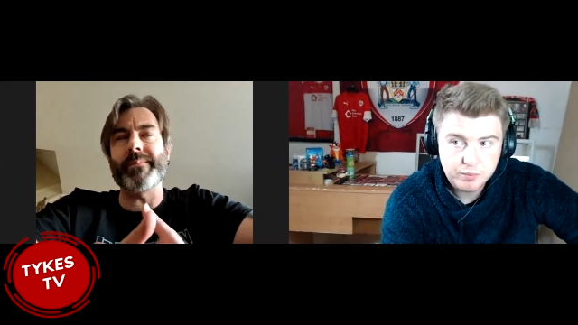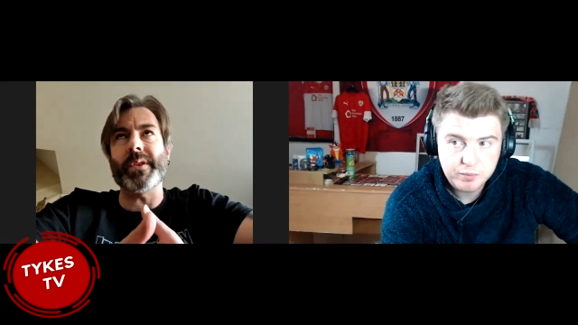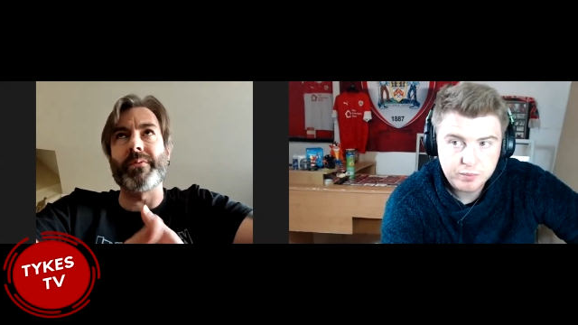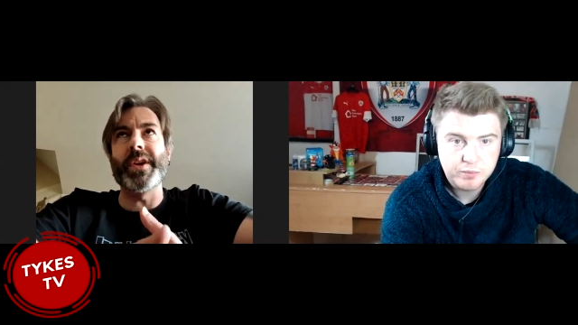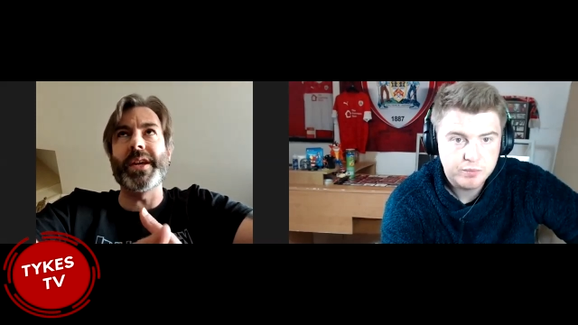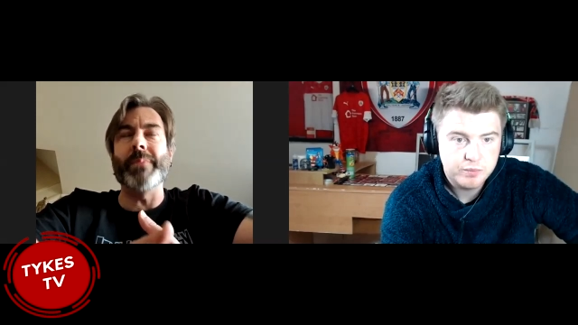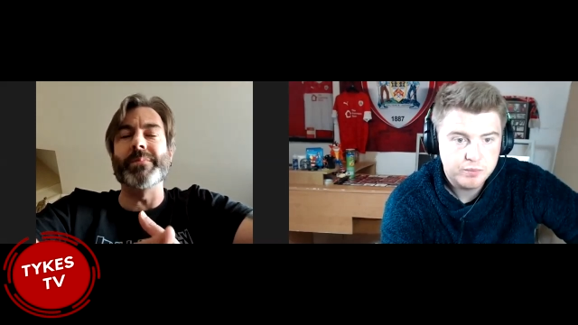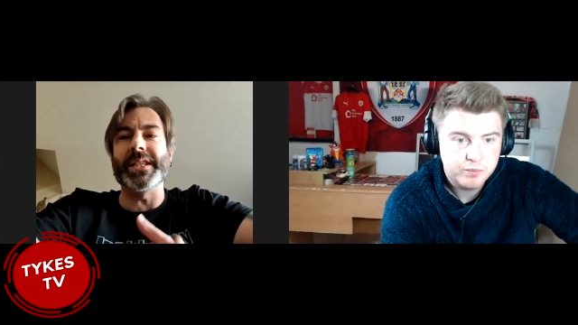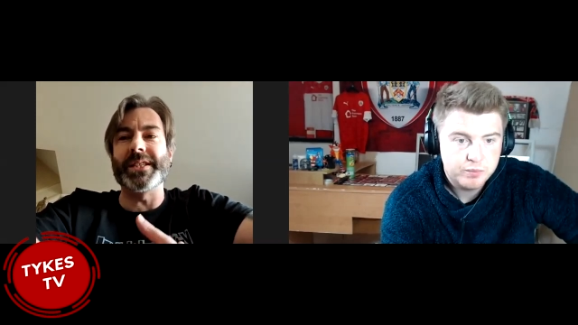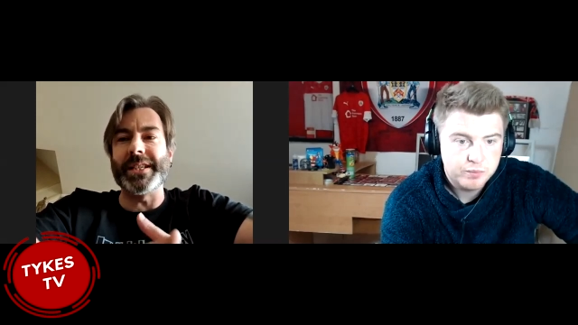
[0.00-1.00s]
Speaker 1: three games
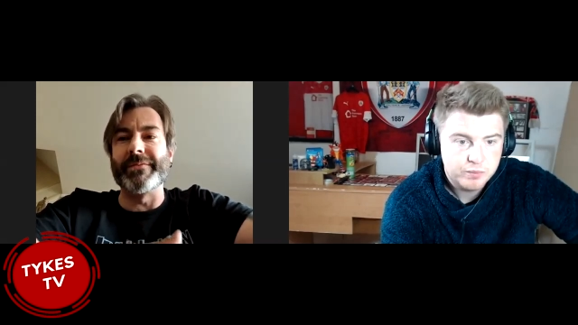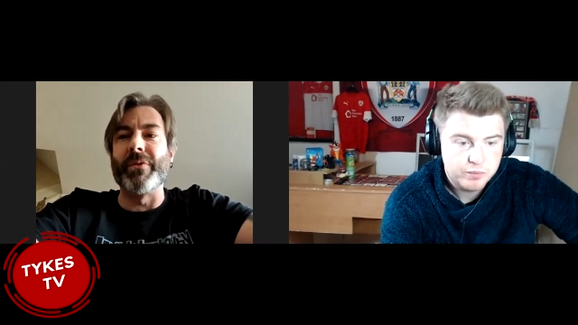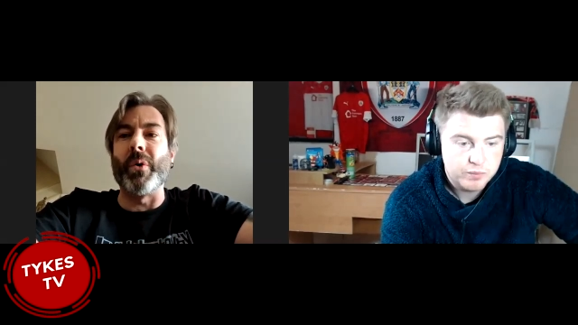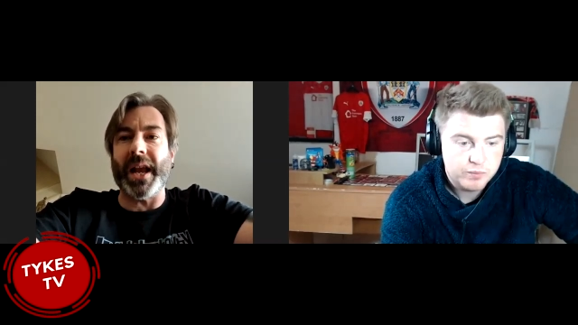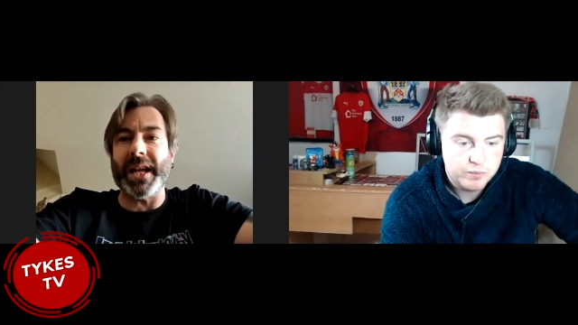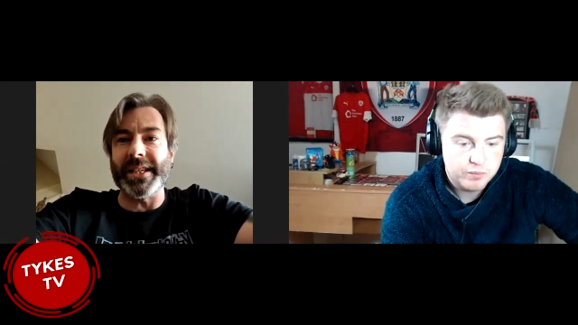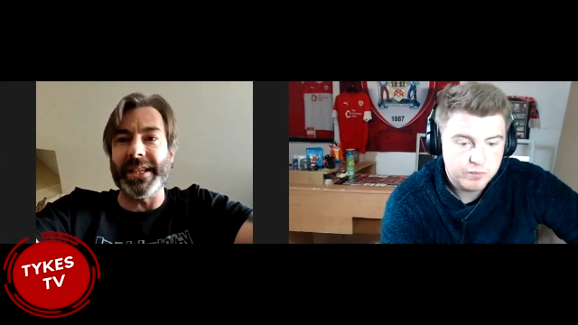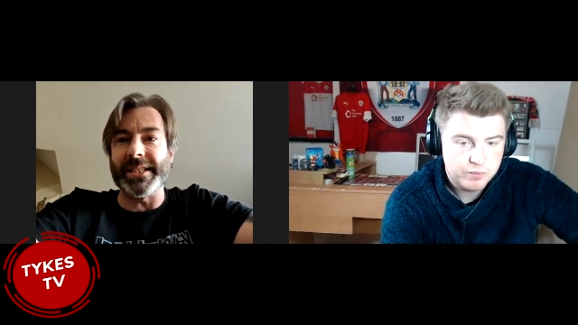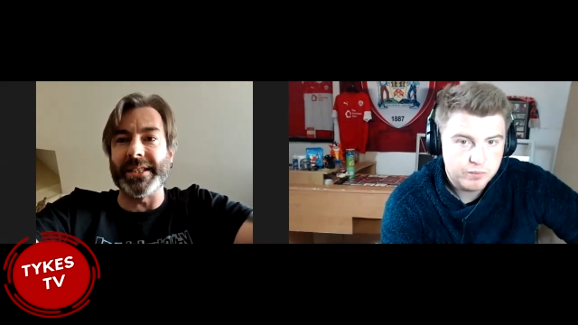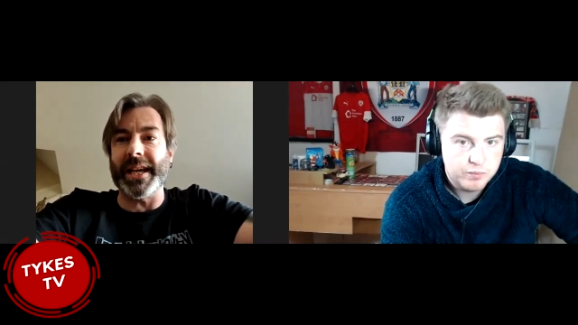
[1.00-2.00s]
this season, four last
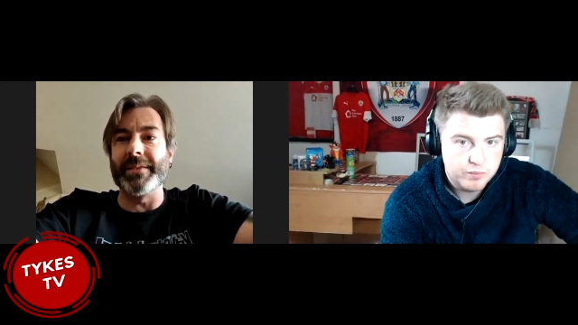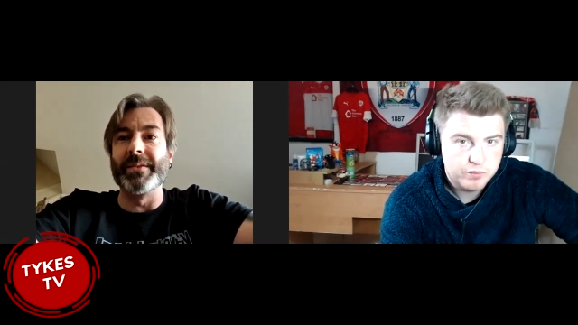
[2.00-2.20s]
season, say.